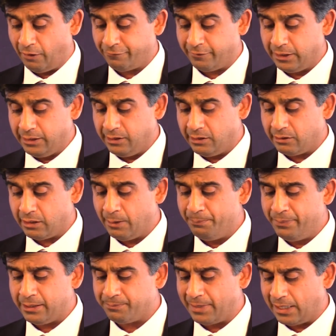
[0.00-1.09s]
of a year
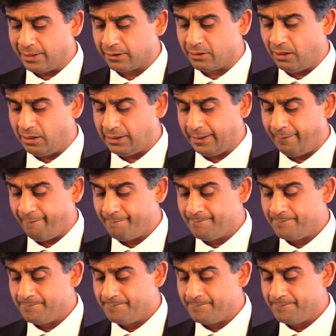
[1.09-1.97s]
a bit melancholy.